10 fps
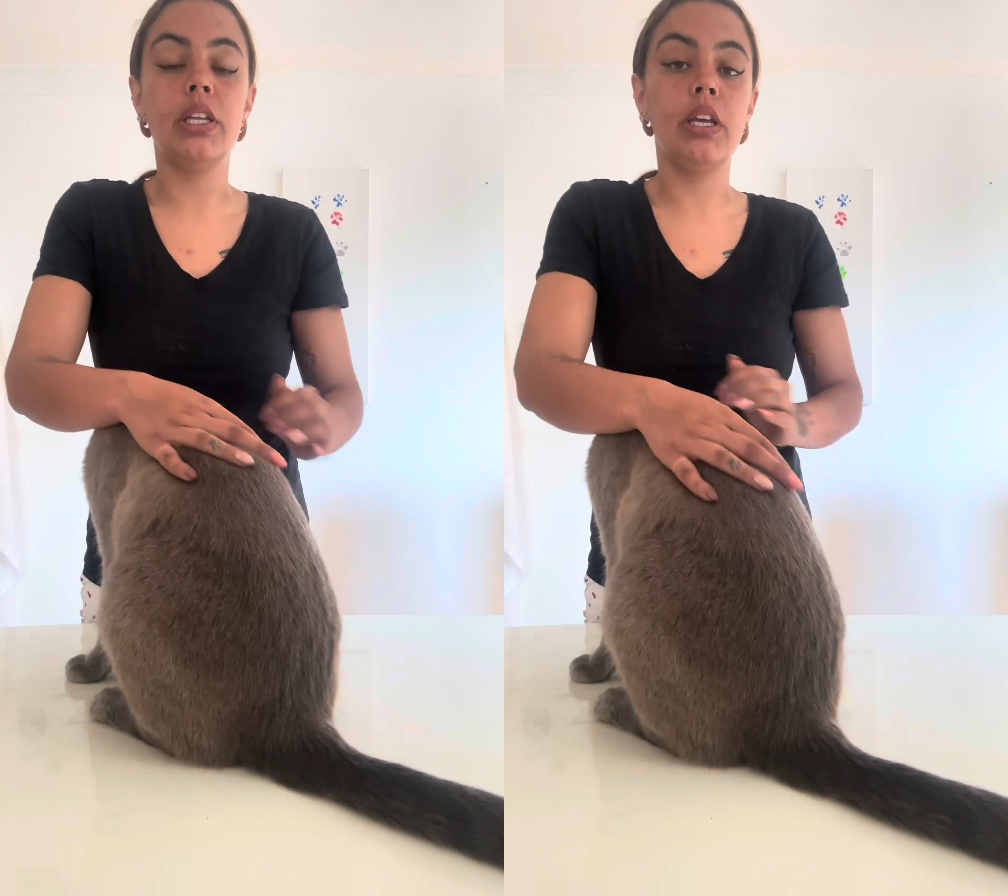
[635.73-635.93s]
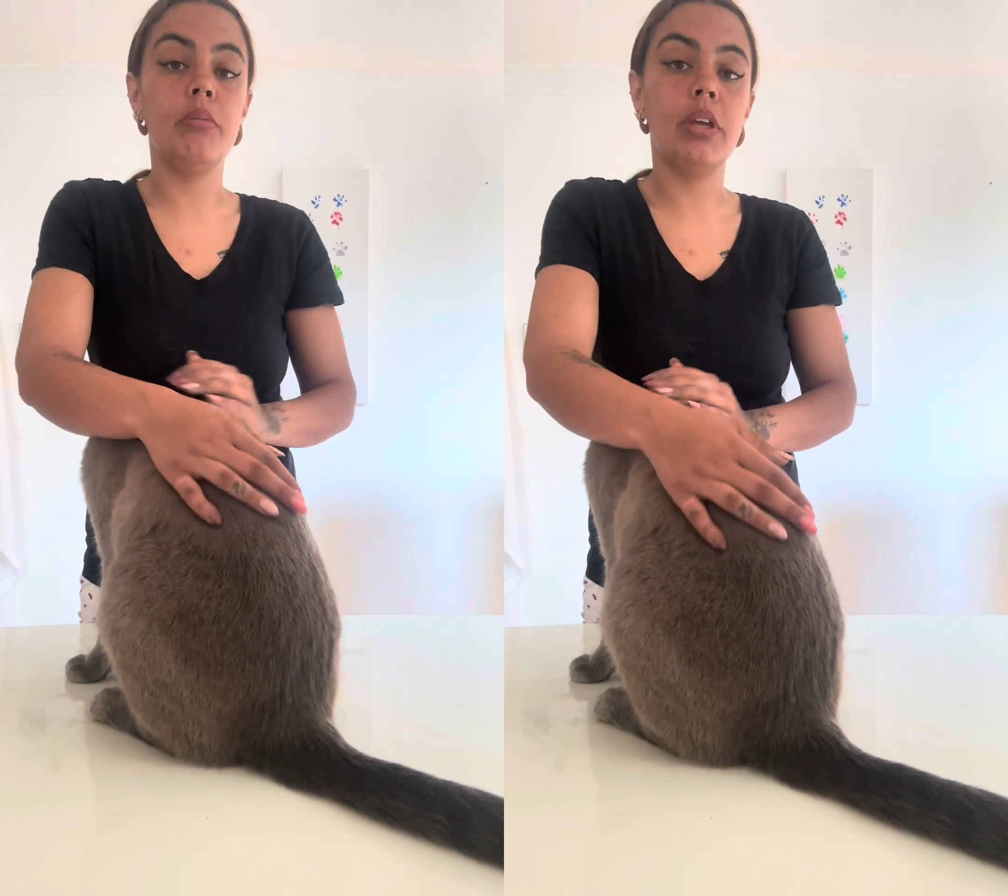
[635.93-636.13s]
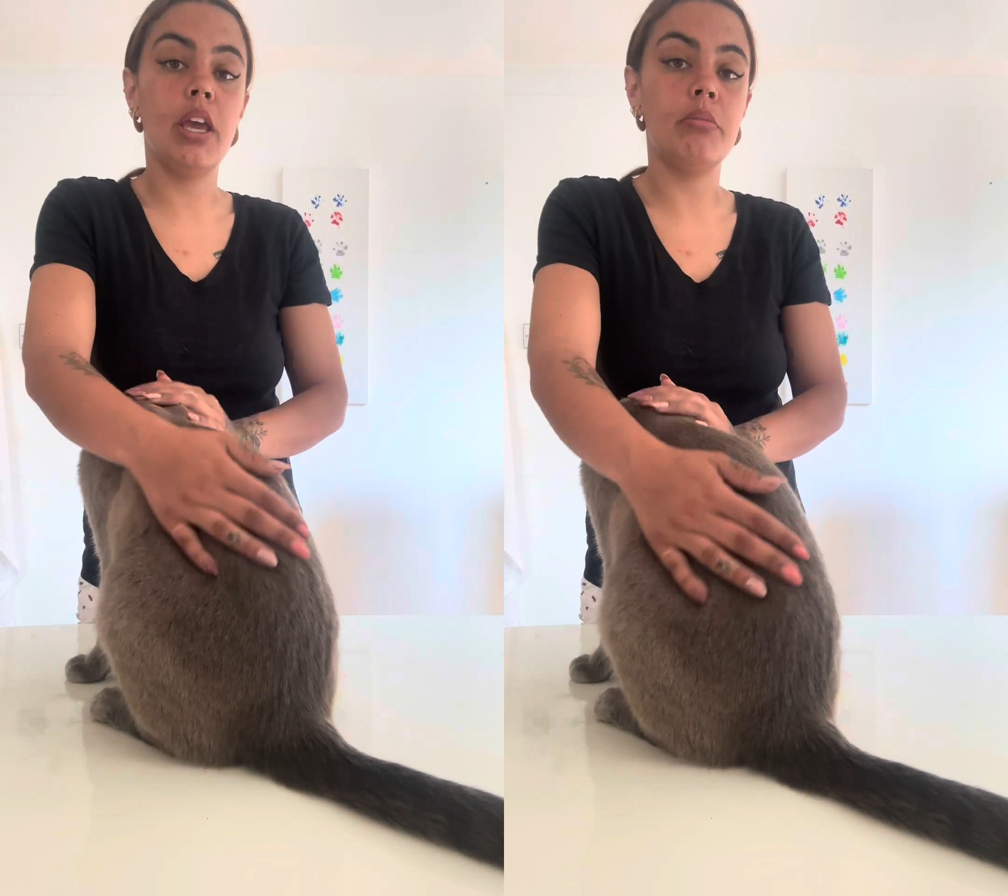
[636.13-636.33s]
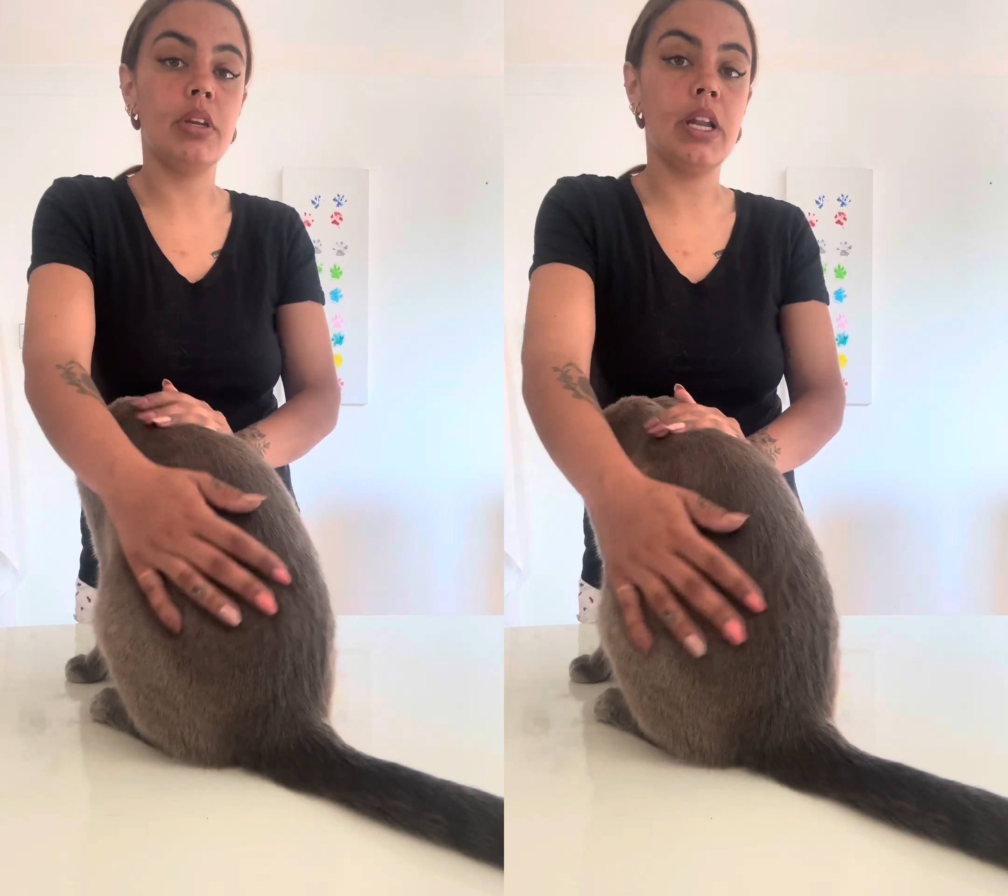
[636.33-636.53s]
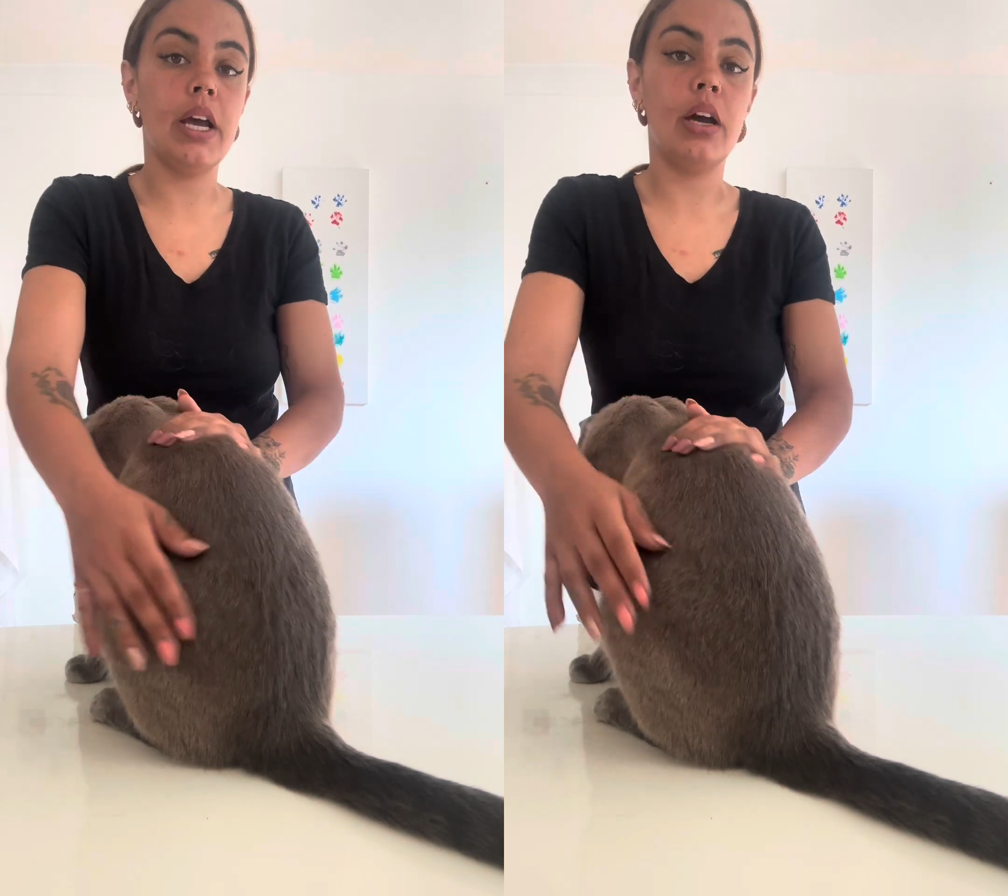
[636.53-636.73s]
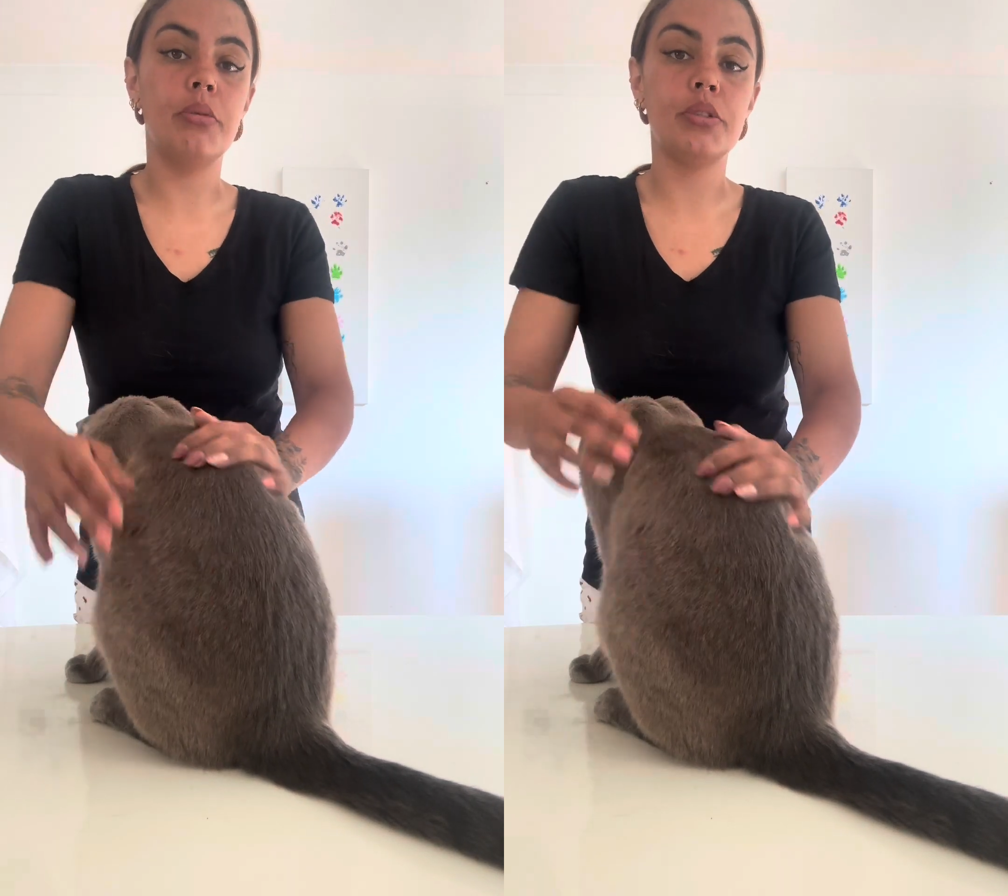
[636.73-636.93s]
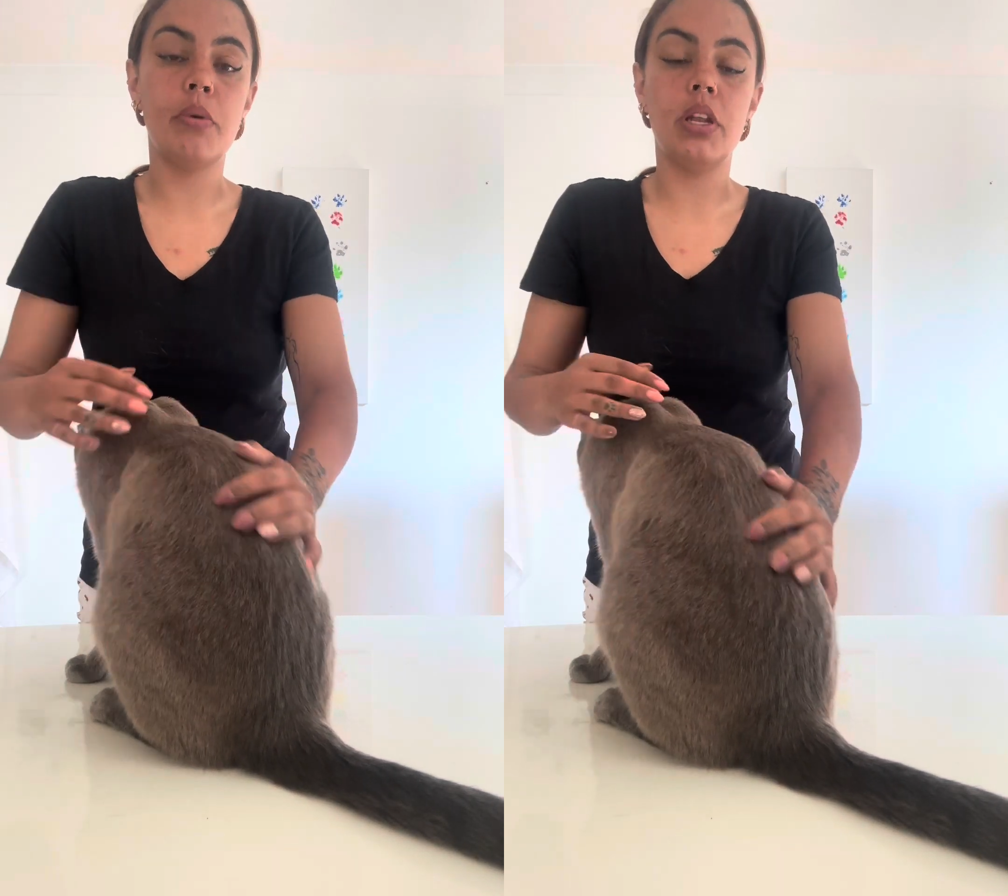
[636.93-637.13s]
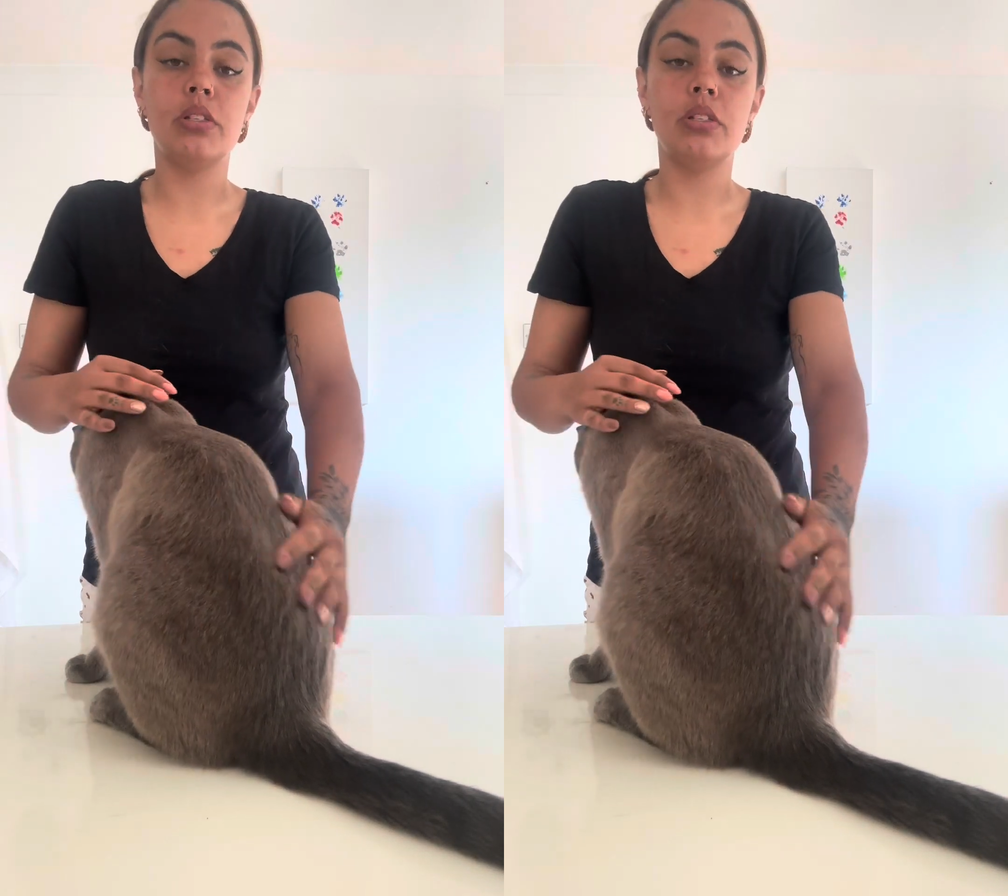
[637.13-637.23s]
you need to be keeping an eye out as well,